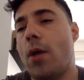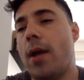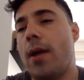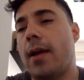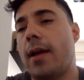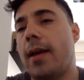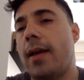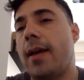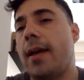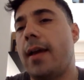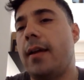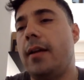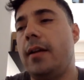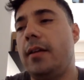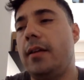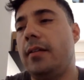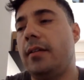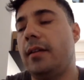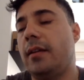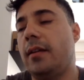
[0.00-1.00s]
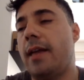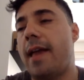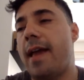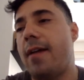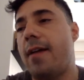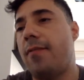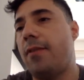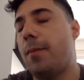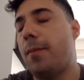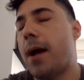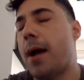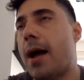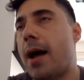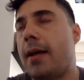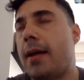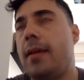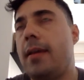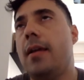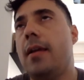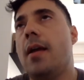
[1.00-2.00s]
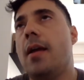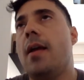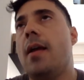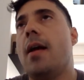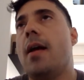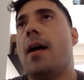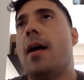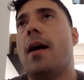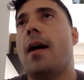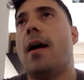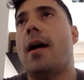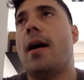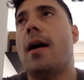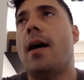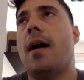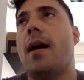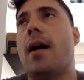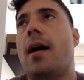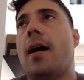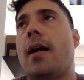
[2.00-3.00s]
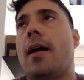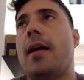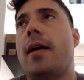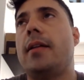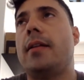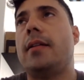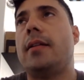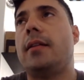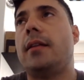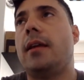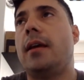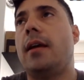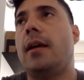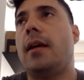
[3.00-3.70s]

when I can listen everybody and